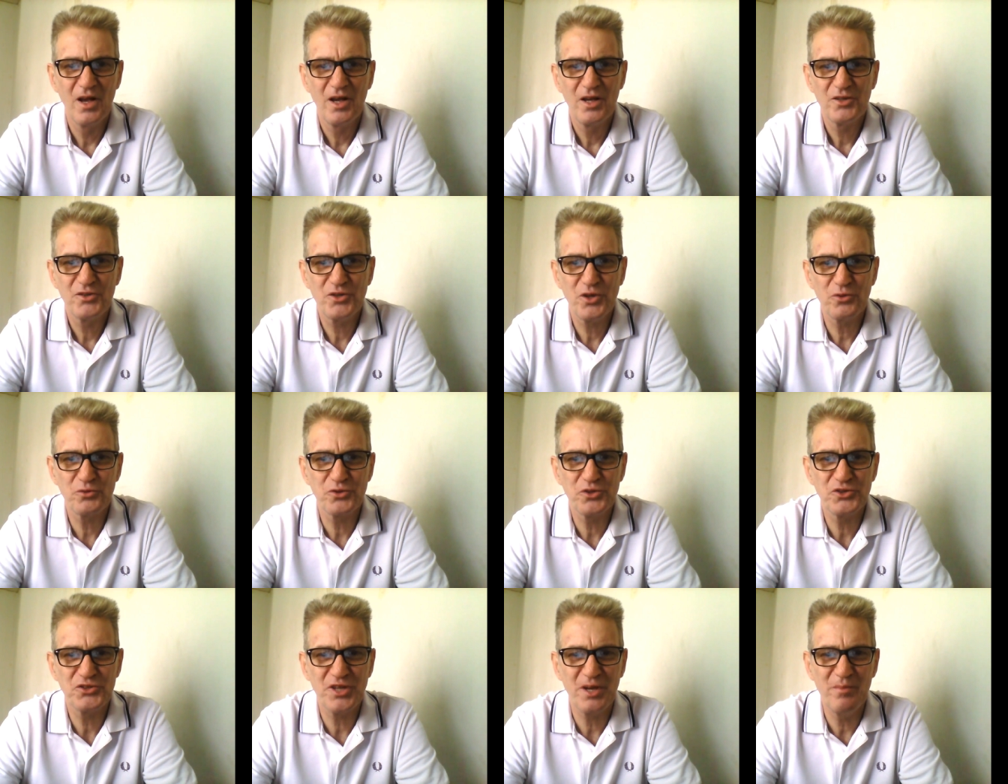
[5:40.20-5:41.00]
So to
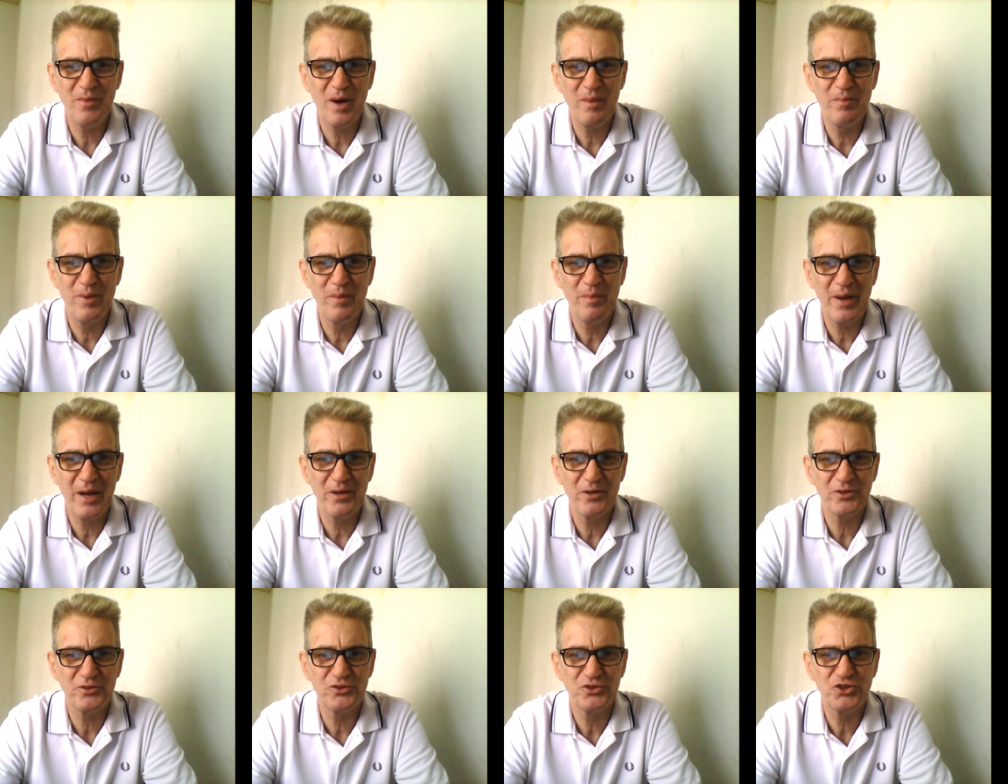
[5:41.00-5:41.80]
sum up
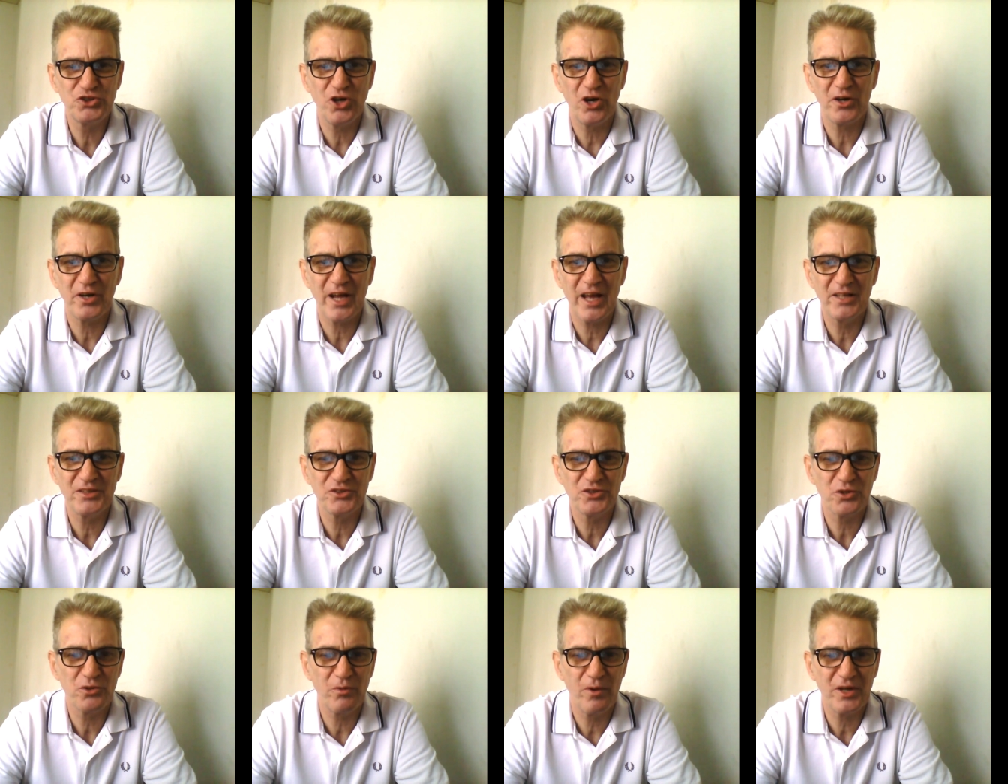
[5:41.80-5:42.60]
about short
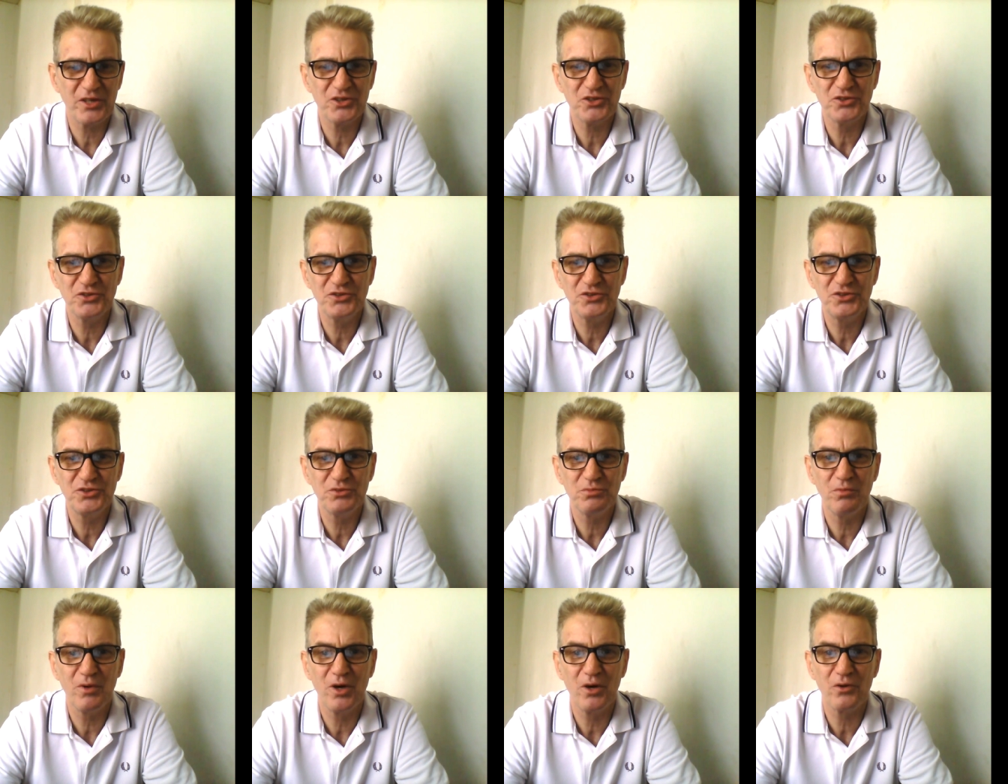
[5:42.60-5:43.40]
answer questions,
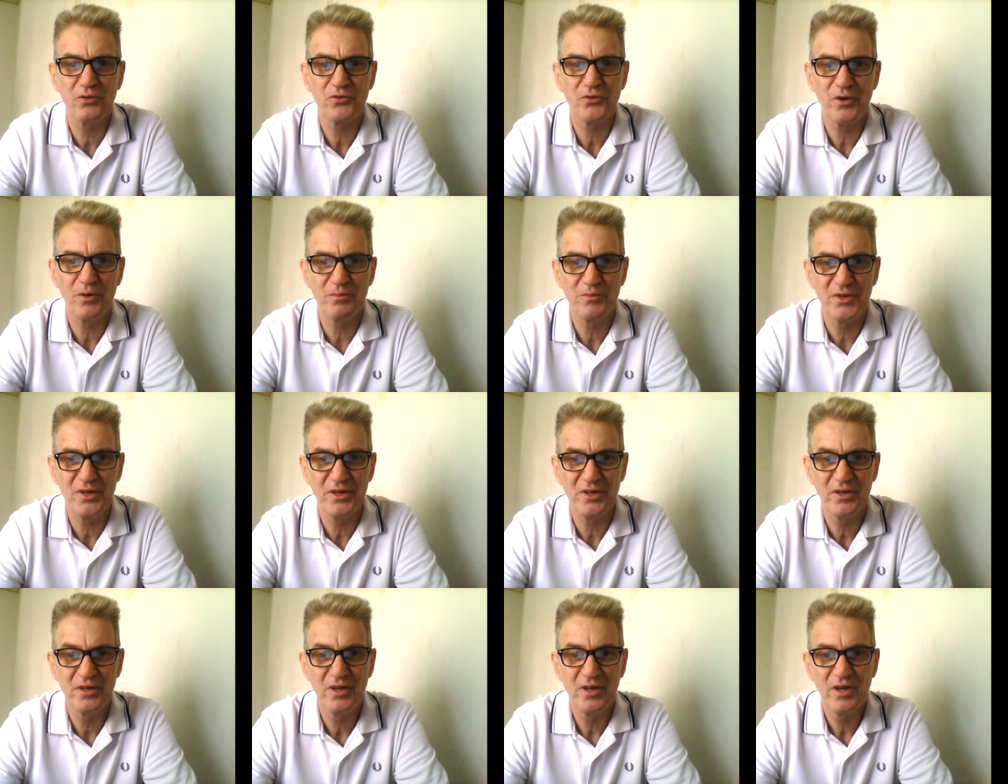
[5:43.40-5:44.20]
well, from
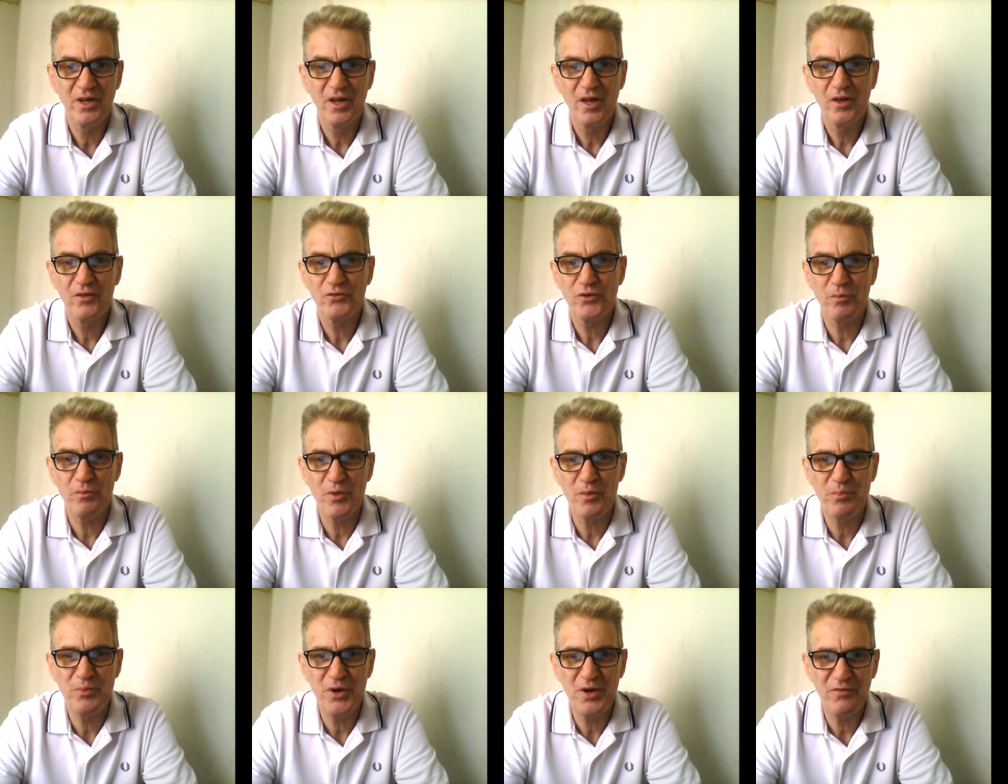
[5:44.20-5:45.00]
the
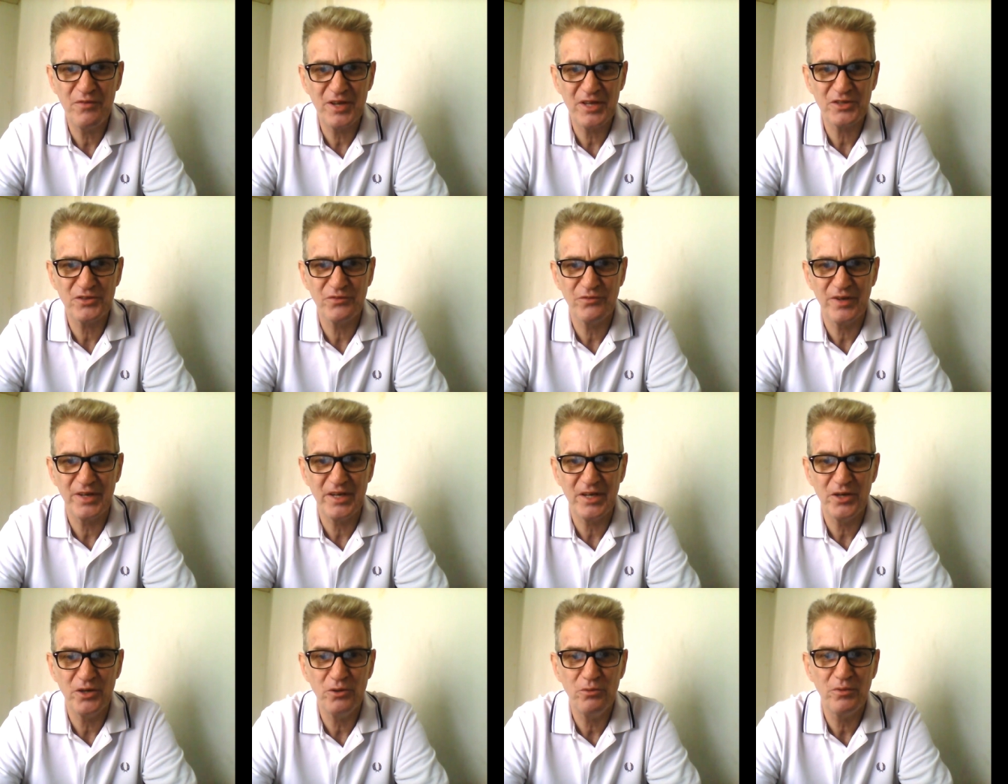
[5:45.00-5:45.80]
previous
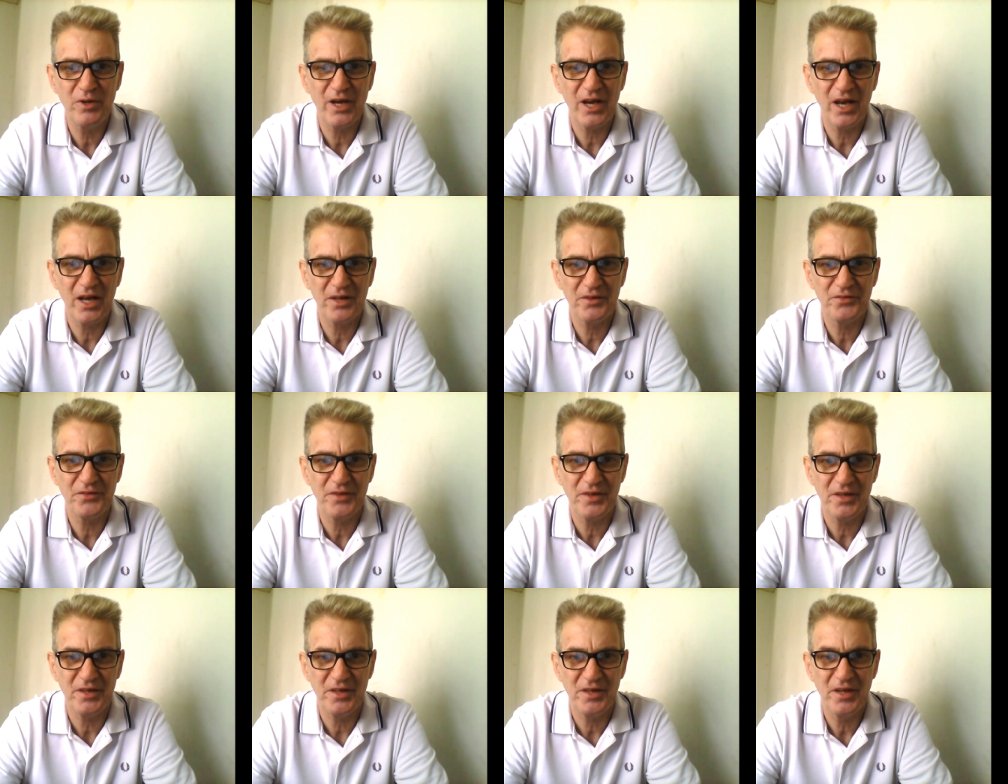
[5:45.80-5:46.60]
video we had
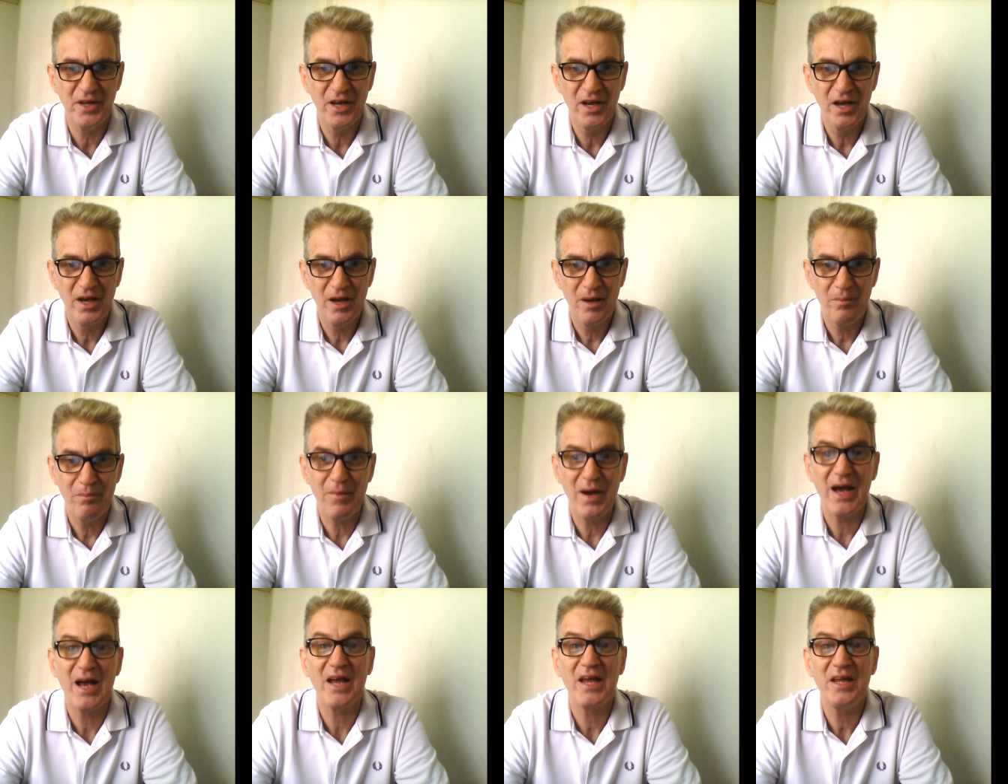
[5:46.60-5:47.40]
the
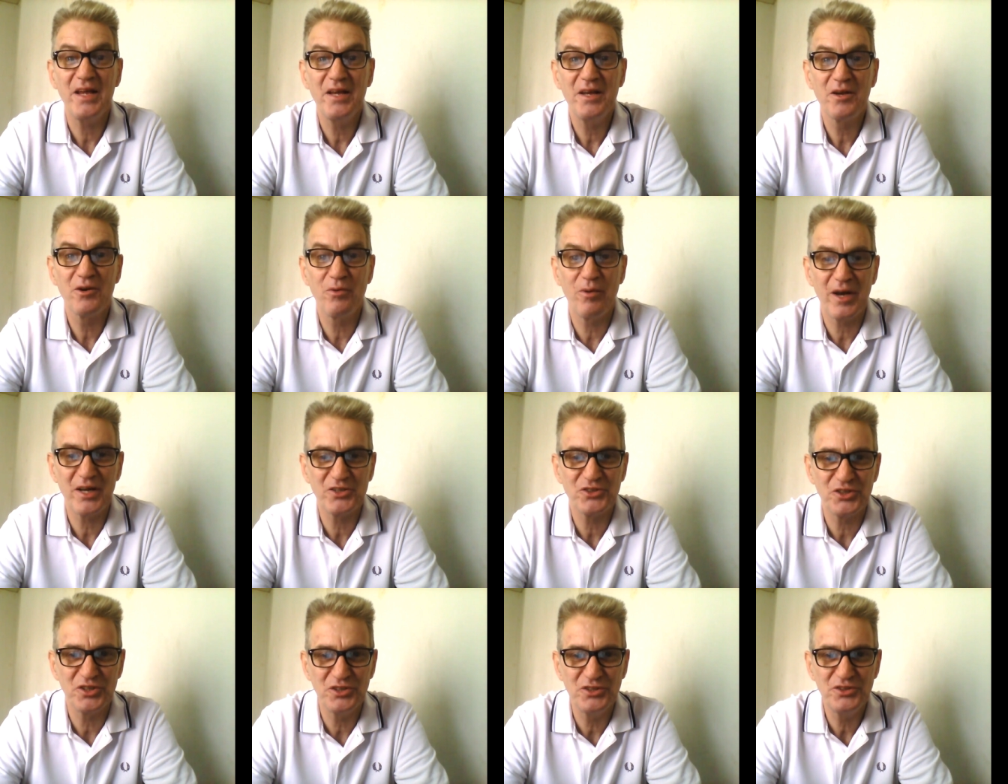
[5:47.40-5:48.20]
my
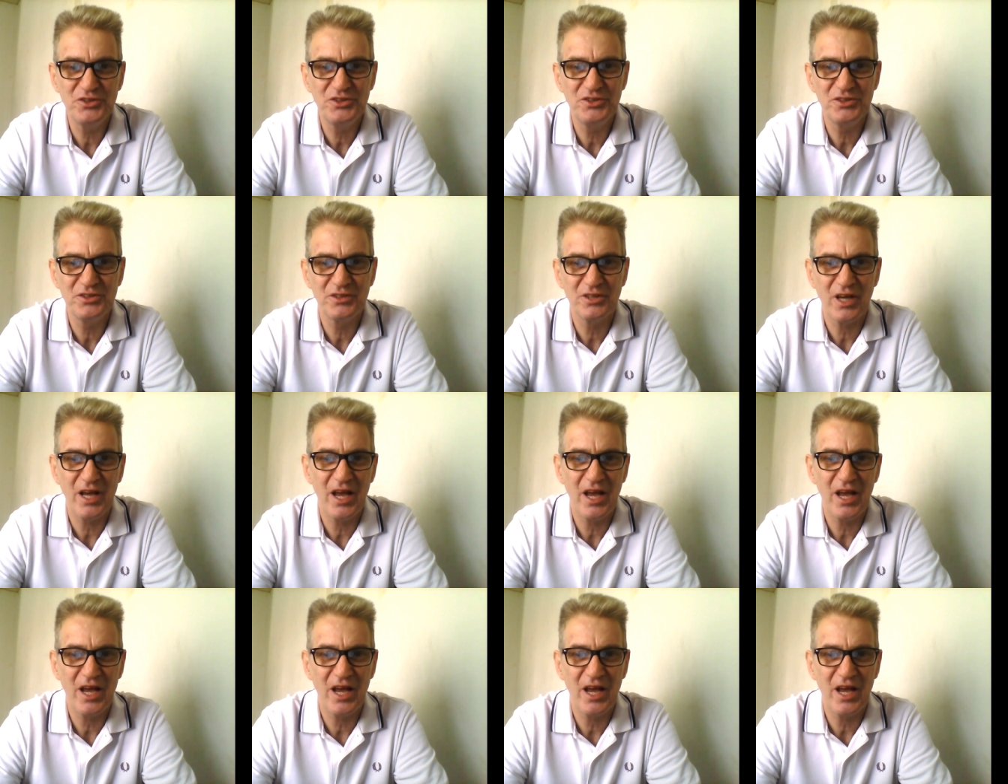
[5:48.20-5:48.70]
questions.